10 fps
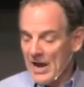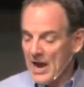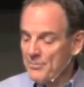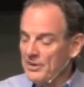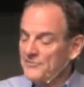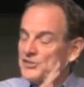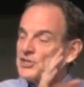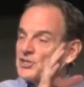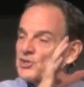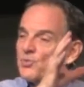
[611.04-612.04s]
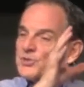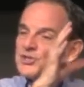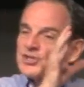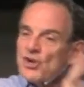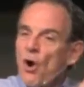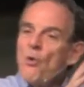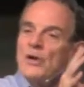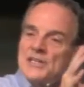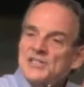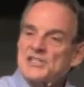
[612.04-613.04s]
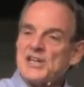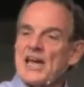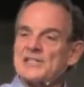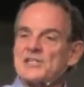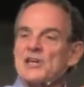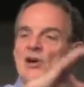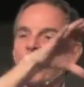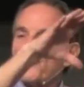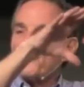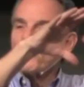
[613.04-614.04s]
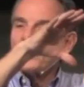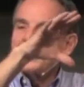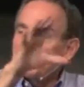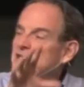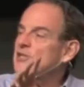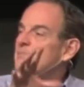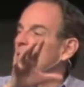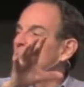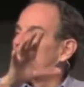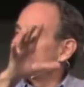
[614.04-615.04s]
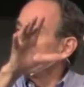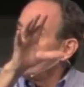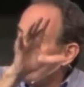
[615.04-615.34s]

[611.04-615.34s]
I believe Jesus was so incensed with the religious people's